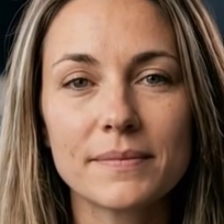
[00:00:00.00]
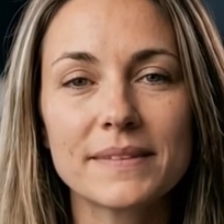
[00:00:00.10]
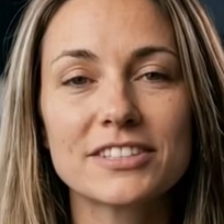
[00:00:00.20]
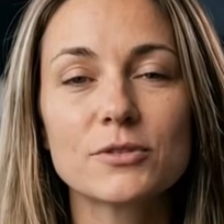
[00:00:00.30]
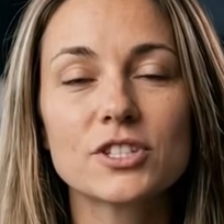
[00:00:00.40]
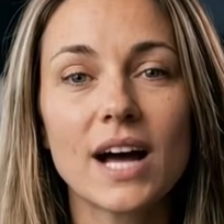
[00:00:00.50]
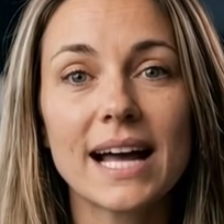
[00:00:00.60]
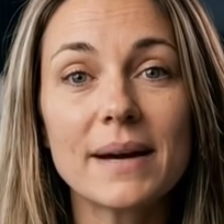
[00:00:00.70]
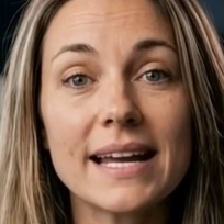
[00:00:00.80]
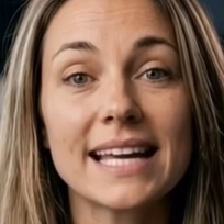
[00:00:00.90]

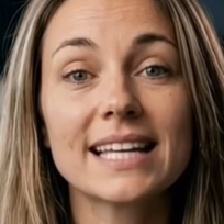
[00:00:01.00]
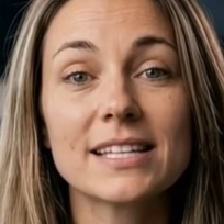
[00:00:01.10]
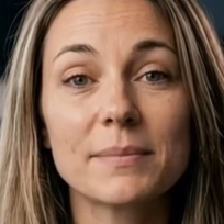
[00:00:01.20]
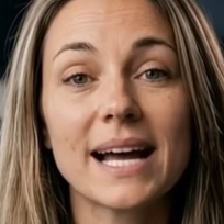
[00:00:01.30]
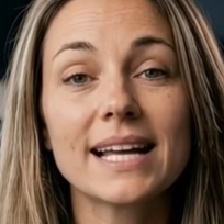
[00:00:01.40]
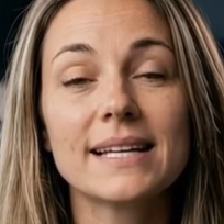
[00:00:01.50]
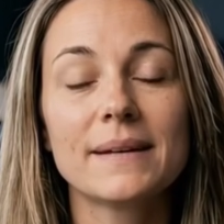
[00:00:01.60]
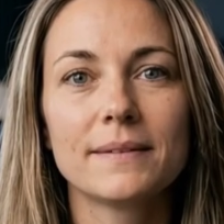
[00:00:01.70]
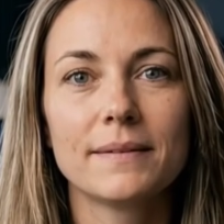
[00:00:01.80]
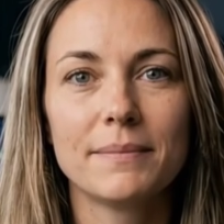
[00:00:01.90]
Subscribe and hit the bell
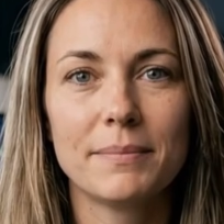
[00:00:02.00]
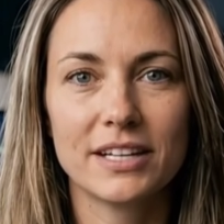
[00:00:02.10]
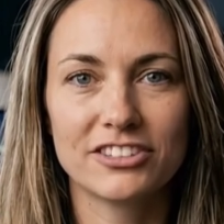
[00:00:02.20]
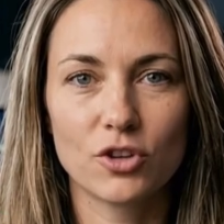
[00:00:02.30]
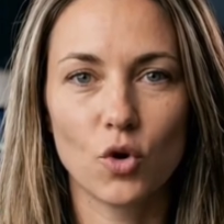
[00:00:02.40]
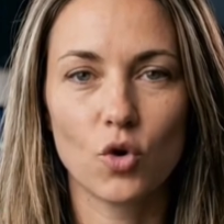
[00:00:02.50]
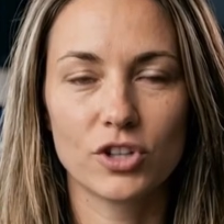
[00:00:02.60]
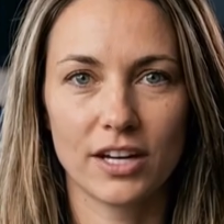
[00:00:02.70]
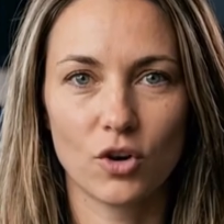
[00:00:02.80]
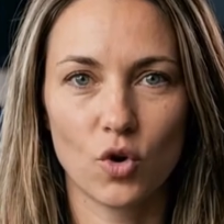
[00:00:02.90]
because the
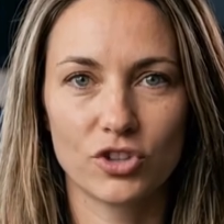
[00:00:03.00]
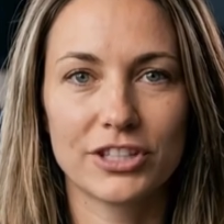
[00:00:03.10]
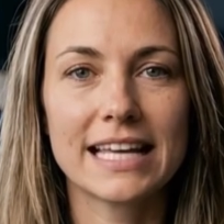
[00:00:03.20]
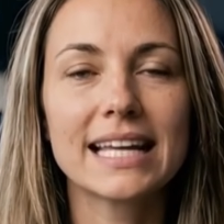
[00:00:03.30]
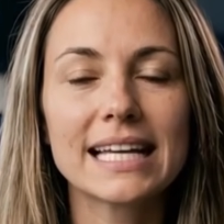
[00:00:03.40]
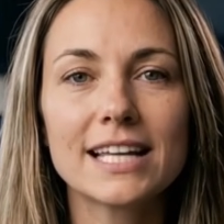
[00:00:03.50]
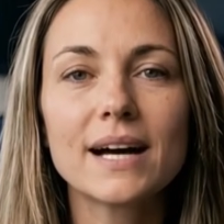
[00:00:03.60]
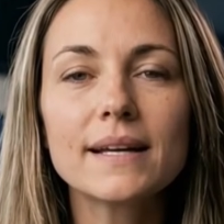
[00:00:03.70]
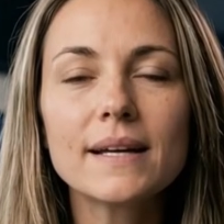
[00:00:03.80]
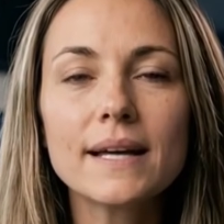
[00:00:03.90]
ODL quarterly data,
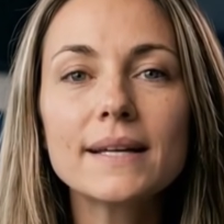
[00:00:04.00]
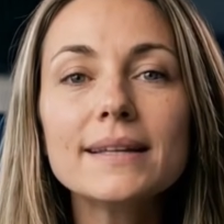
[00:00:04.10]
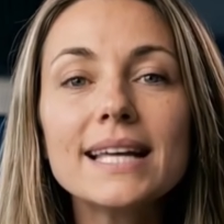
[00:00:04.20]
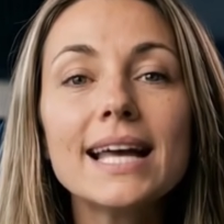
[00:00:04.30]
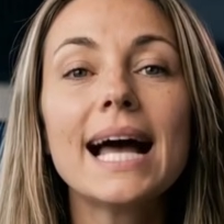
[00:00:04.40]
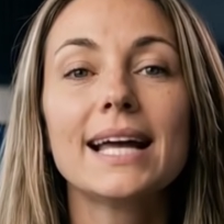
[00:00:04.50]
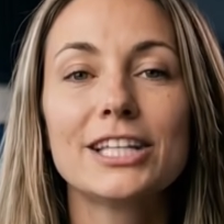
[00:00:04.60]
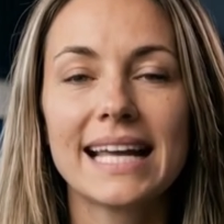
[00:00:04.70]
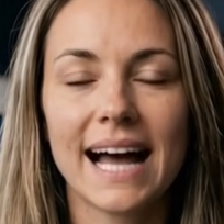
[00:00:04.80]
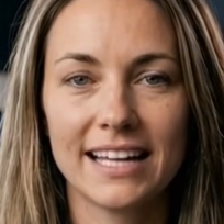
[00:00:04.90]
the
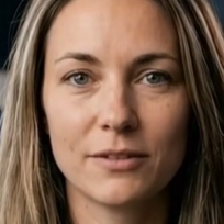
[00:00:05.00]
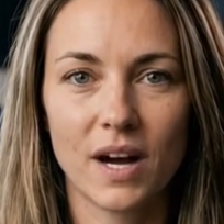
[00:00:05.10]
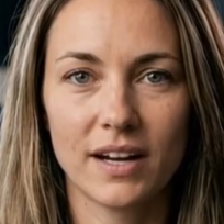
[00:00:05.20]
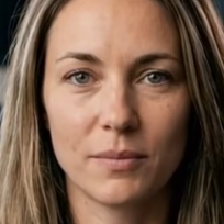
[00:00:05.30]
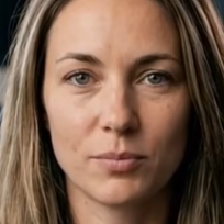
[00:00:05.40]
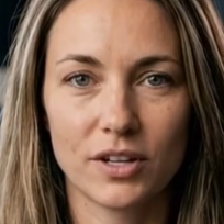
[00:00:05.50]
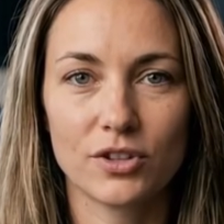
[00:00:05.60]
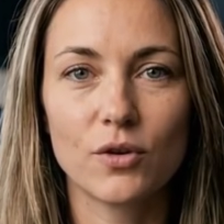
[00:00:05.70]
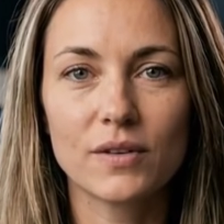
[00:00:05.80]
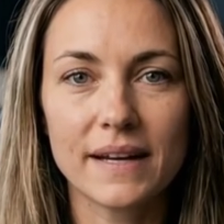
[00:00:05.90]
Clarity Act markup
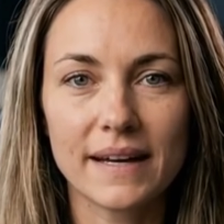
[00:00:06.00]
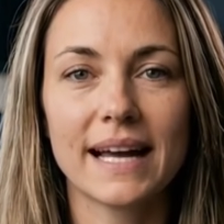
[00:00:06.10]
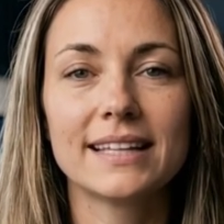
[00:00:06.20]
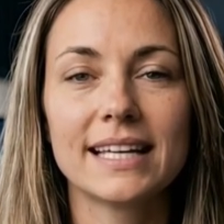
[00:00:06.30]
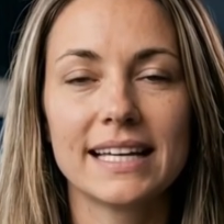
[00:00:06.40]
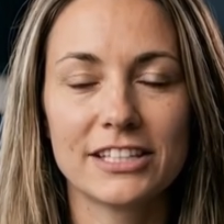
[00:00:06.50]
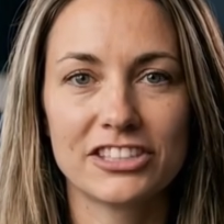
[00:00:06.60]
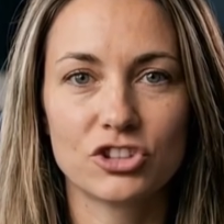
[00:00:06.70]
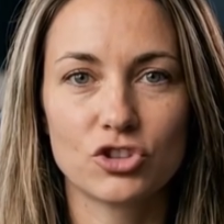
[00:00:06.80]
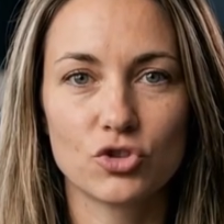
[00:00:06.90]
window, and the
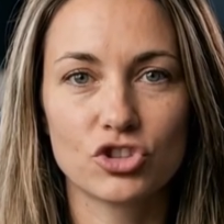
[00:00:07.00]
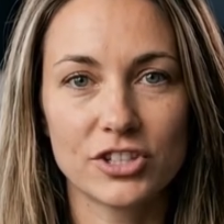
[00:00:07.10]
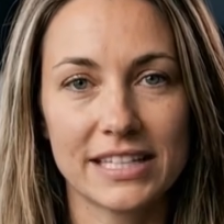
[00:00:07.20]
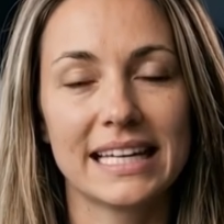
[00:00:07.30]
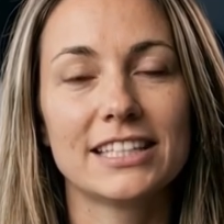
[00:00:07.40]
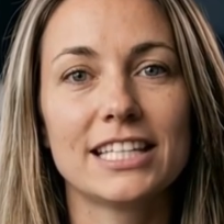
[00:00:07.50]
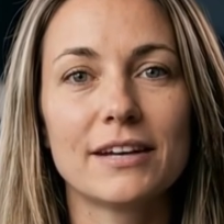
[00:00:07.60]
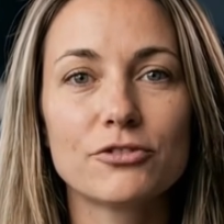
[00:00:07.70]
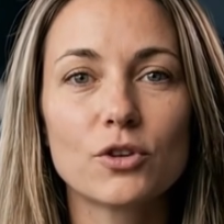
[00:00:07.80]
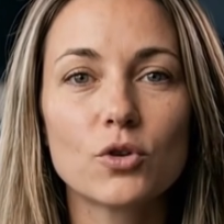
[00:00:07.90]
institutional ETF
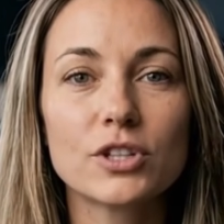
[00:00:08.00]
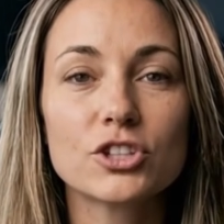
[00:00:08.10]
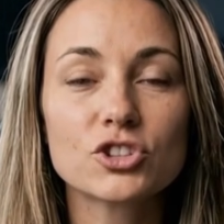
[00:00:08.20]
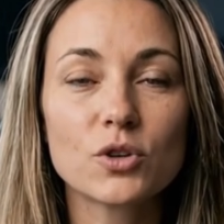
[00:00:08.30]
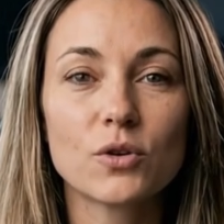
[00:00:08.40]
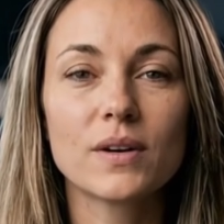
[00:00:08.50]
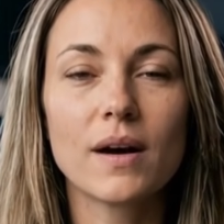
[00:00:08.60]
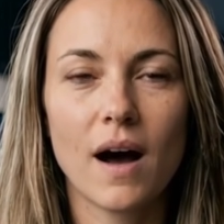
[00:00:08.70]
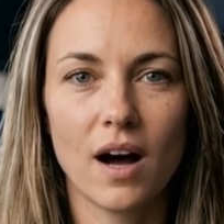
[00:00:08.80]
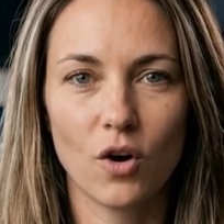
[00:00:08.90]
flow ratio
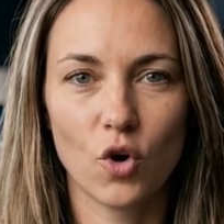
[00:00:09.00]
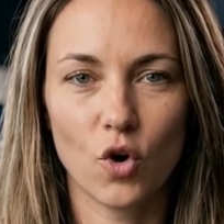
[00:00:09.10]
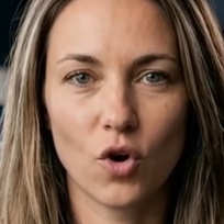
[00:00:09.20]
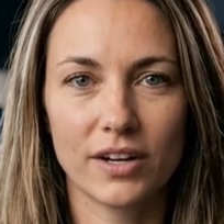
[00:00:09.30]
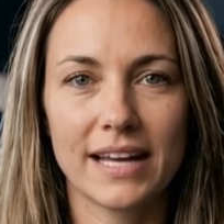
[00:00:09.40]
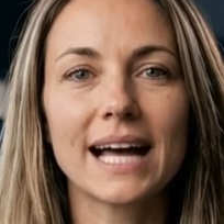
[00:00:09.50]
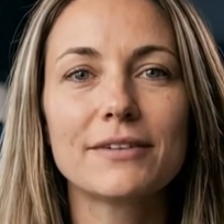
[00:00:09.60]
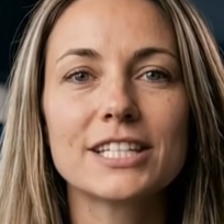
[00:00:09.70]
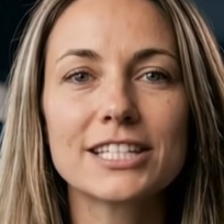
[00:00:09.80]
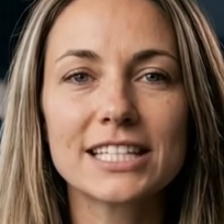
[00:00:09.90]
are all live
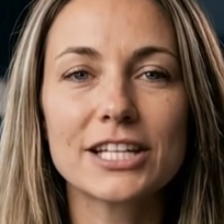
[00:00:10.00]
leading